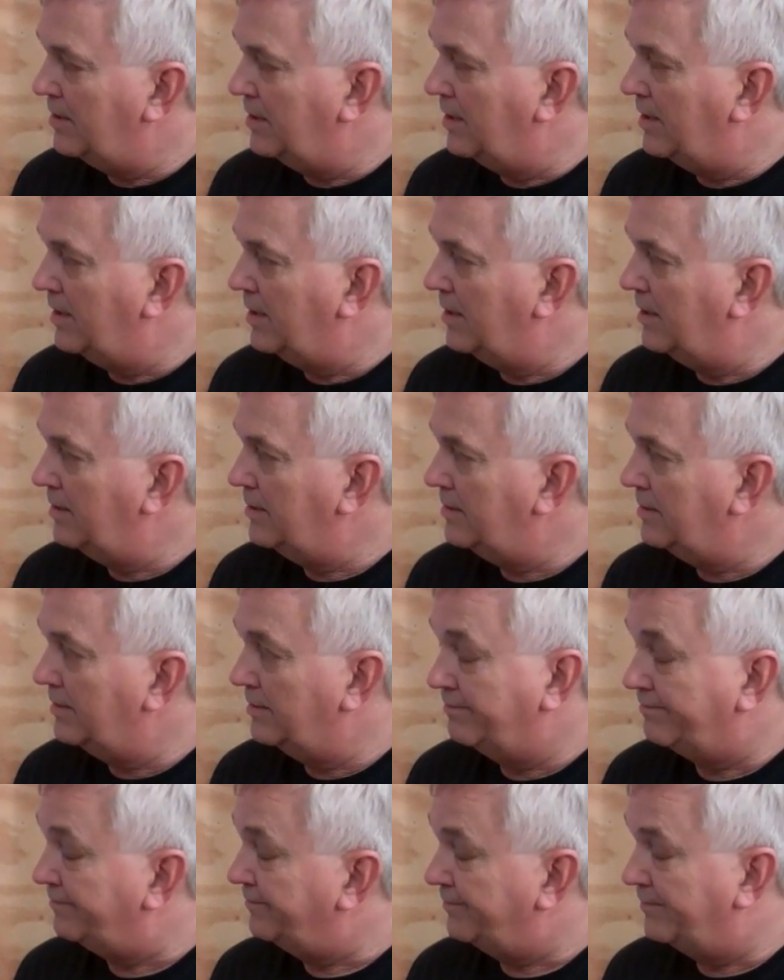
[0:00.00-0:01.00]
Uh,
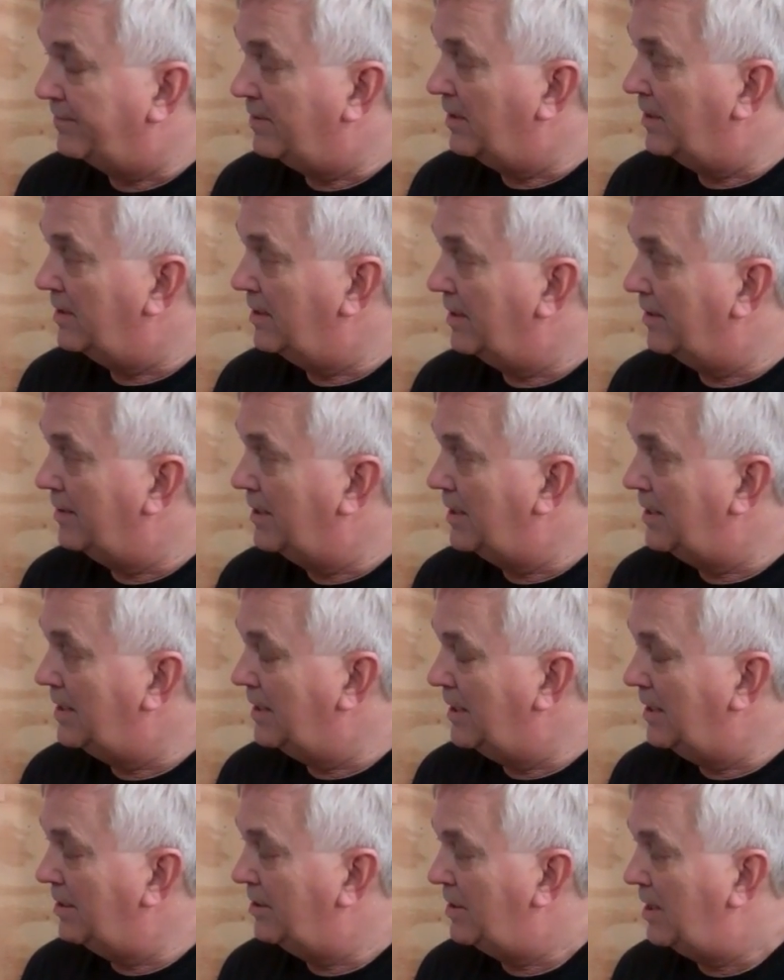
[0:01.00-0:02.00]
I need
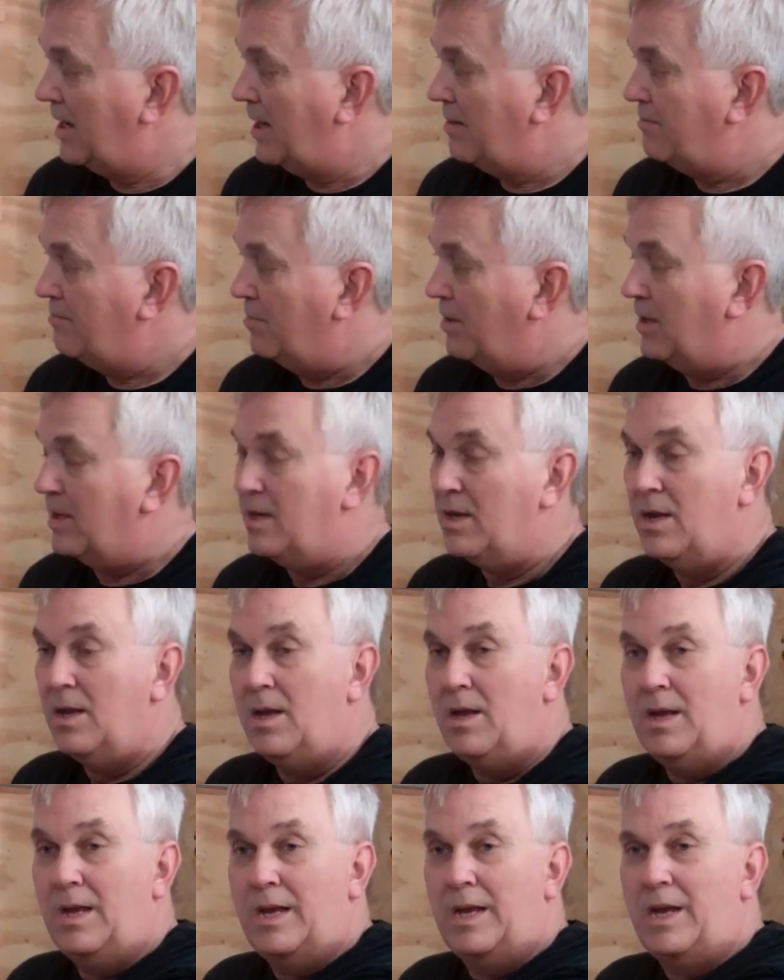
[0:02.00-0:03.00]
to get that. But
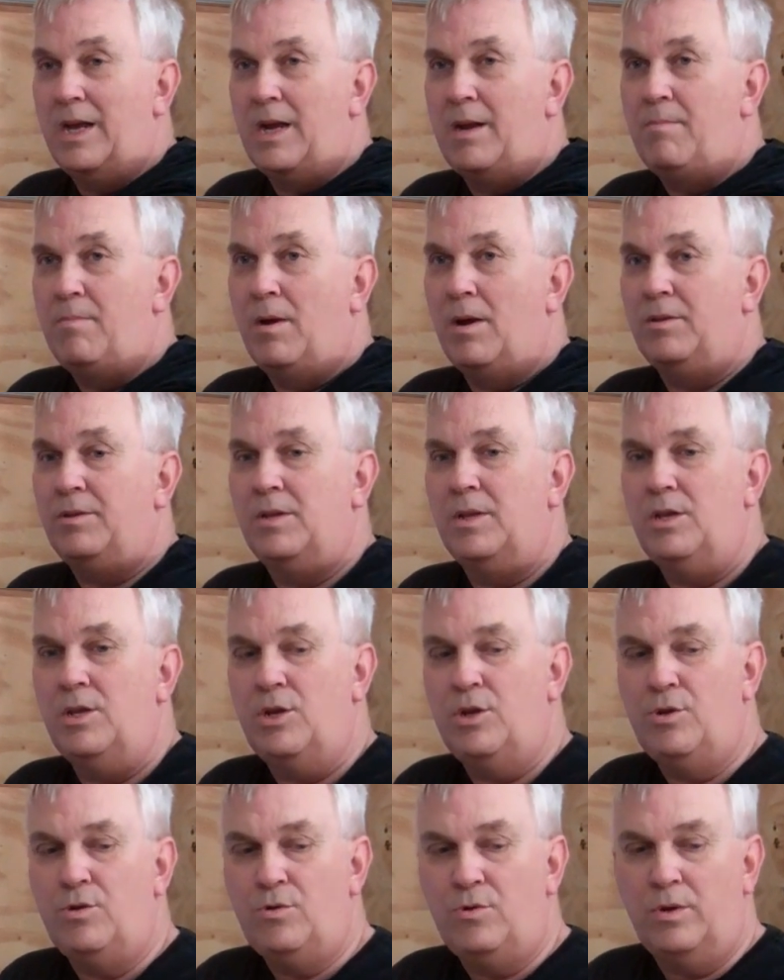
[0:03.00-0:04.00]
he bought the
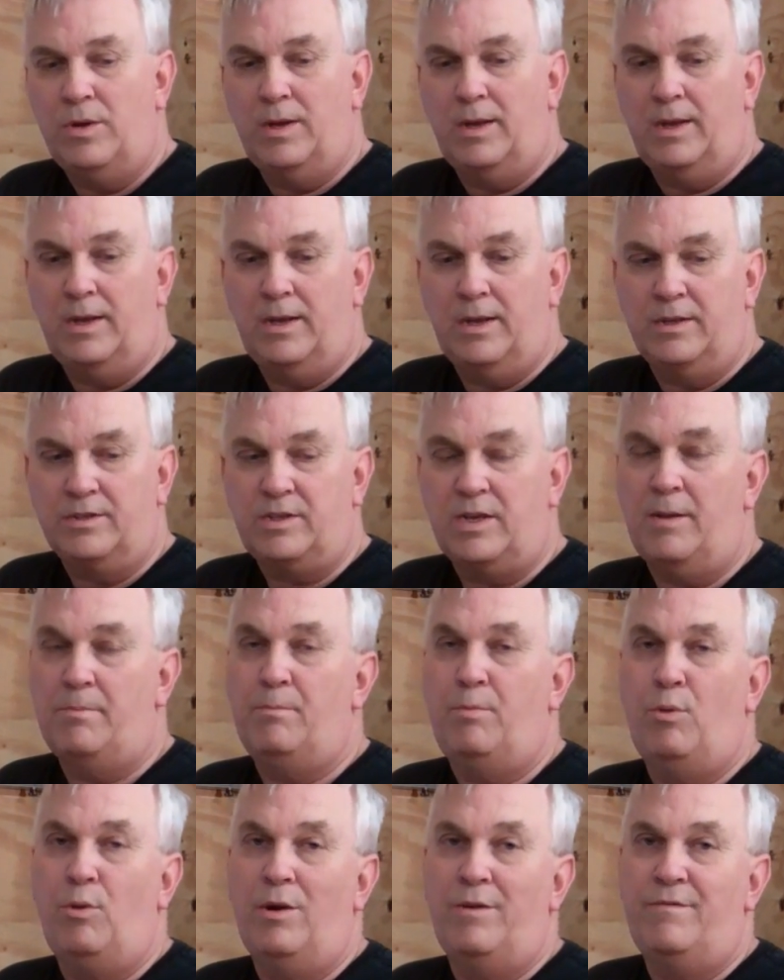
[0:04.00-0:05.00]
new uh,
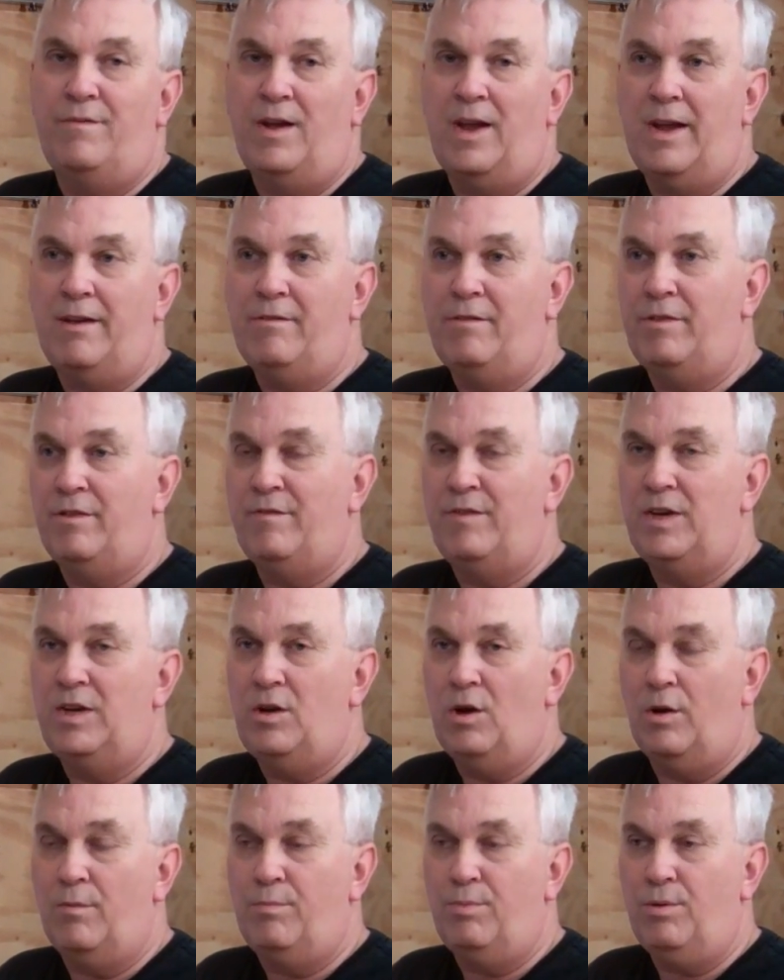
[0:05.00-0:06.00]
7.5 of the
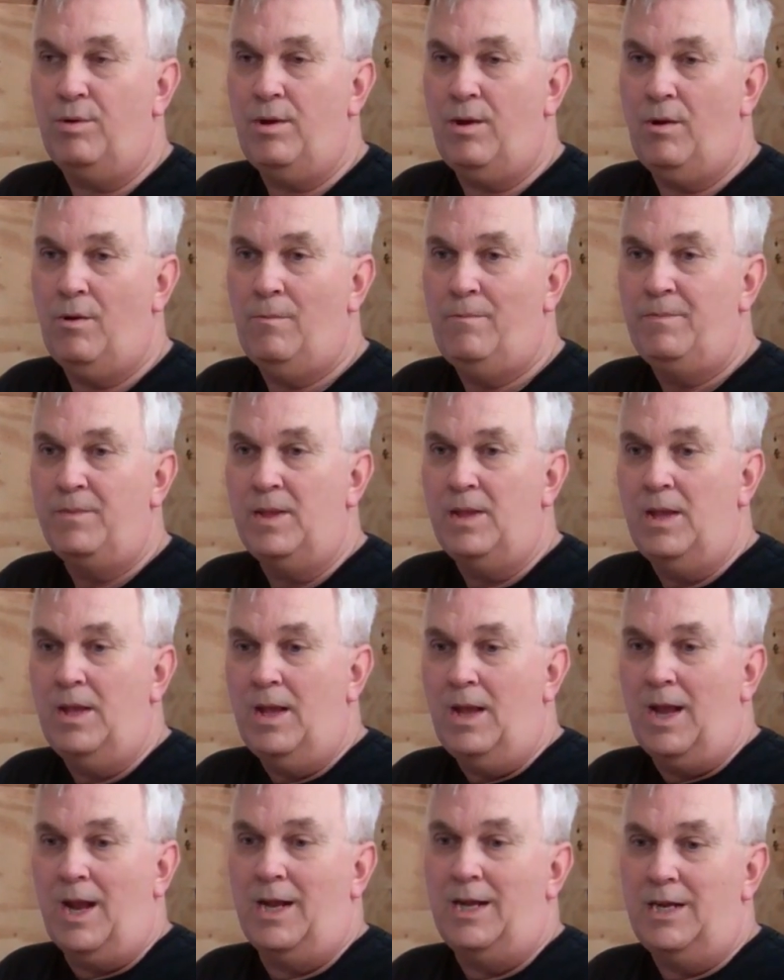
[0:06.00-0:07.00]
VCarve Pro
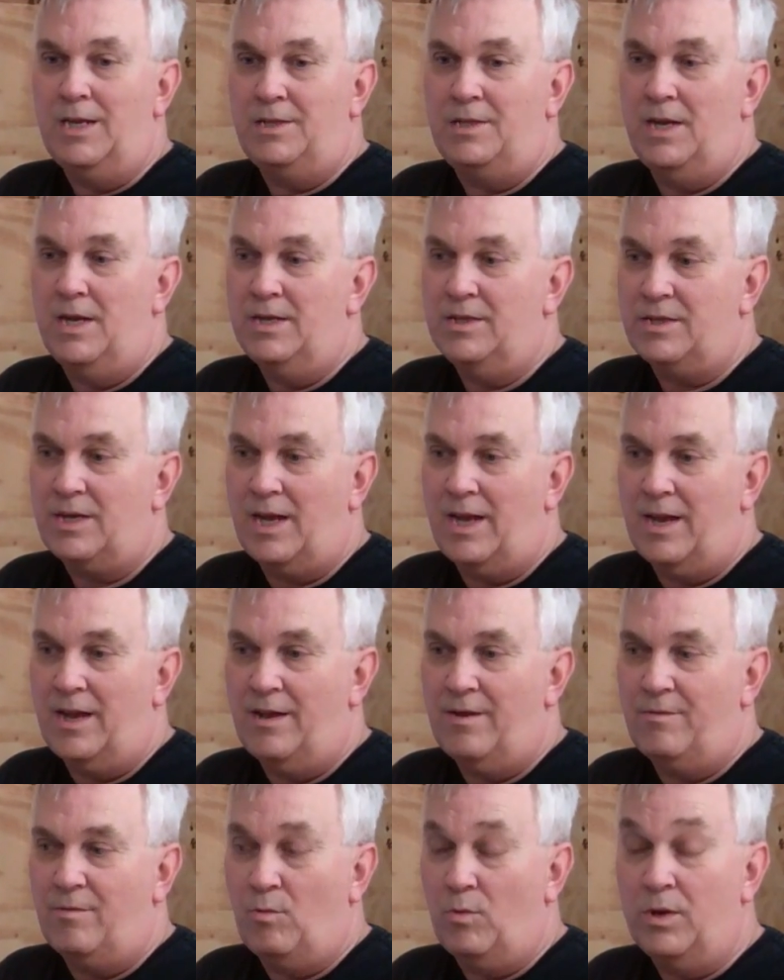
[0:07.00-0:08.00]
and it does
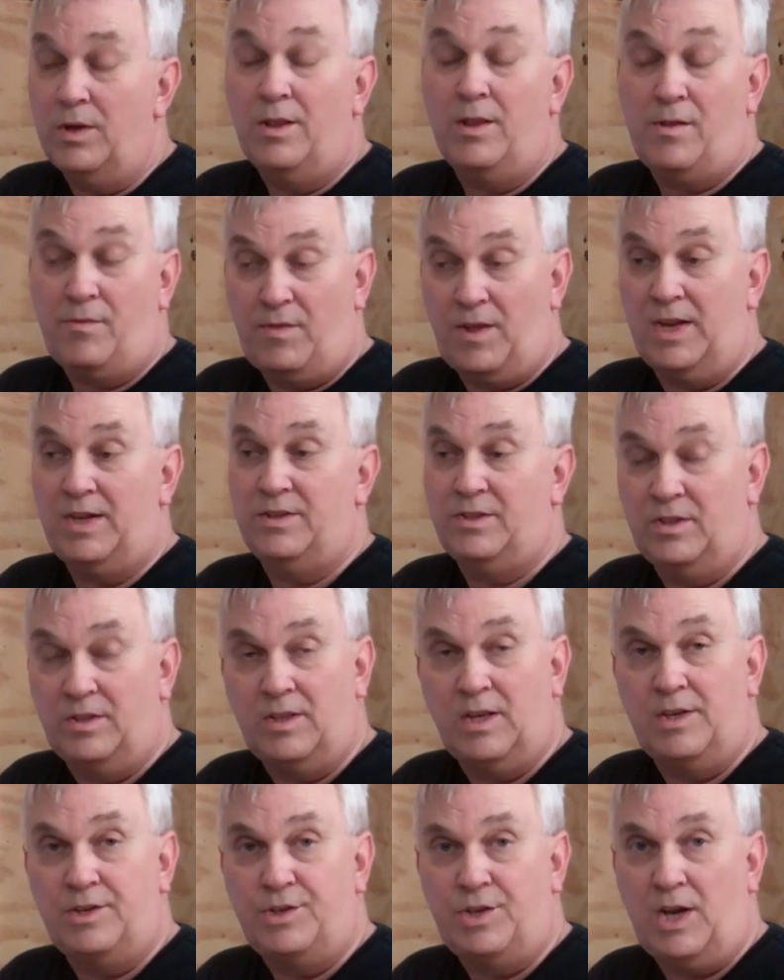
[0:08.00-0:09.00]
have, one of the things that
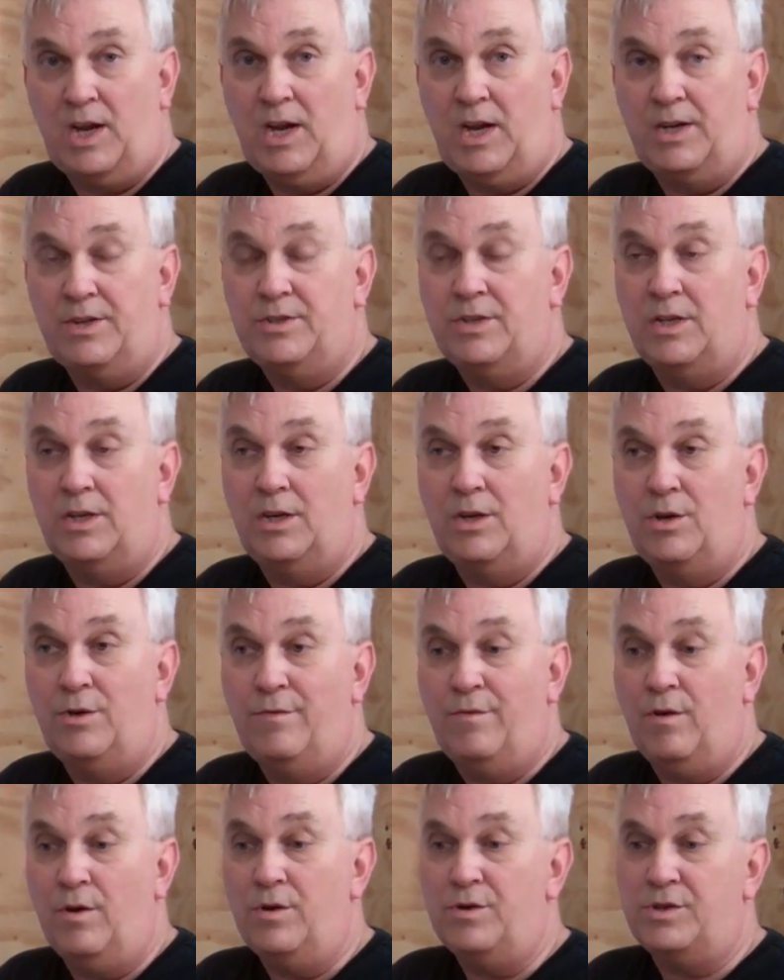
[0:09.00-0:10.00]
they changed in the new
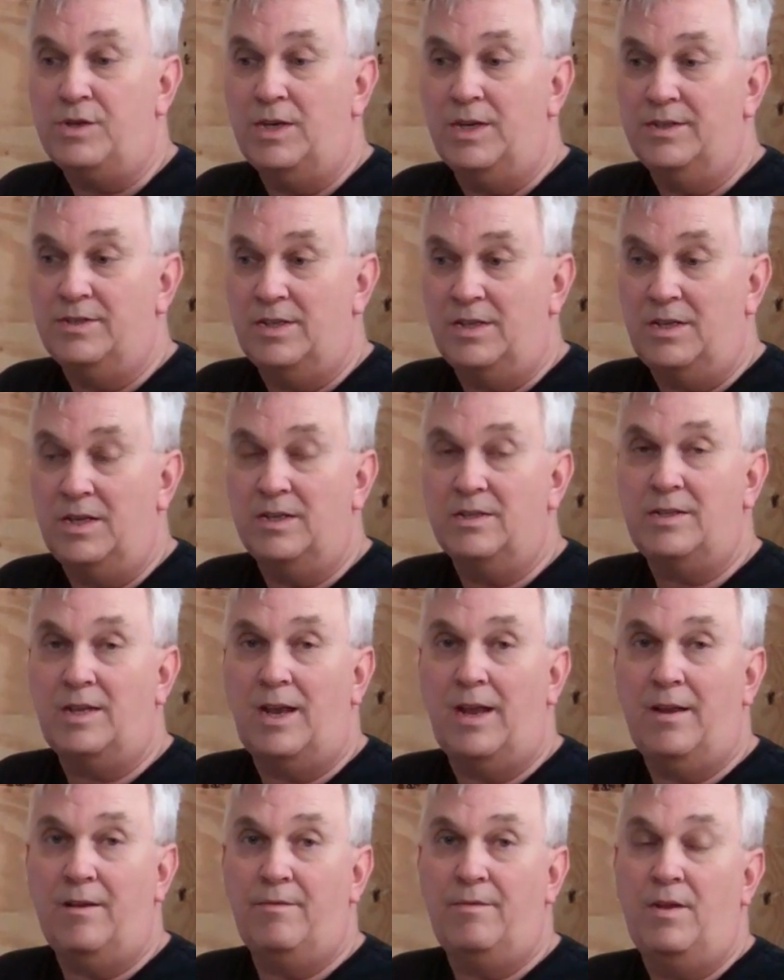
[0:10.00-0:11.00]
version is it does
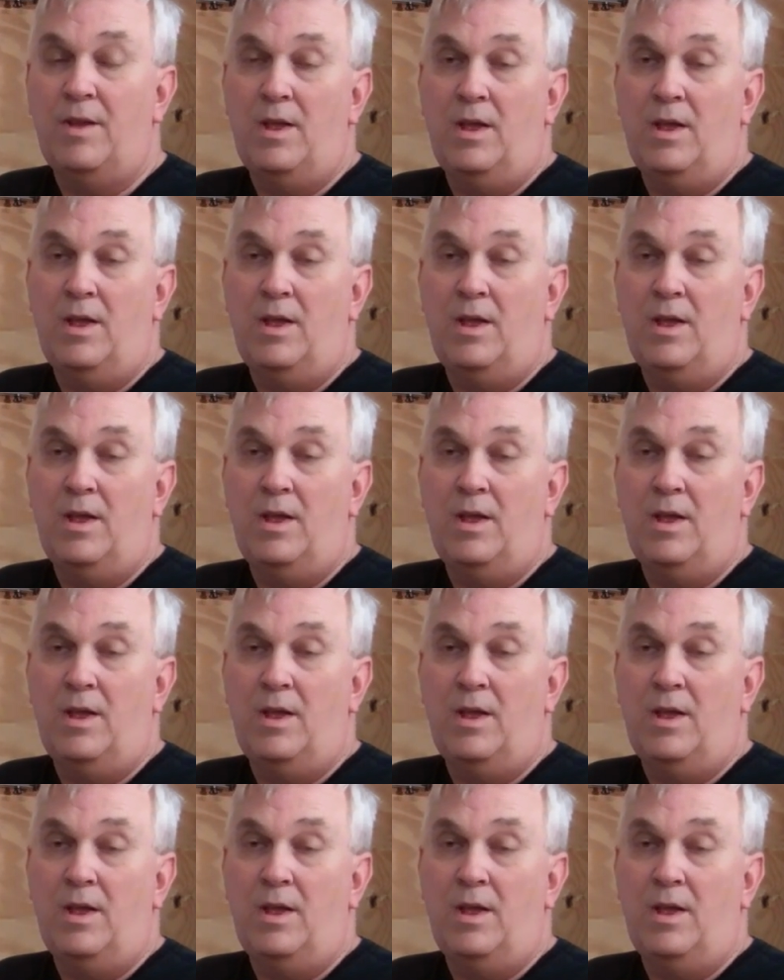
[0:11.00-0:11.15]
have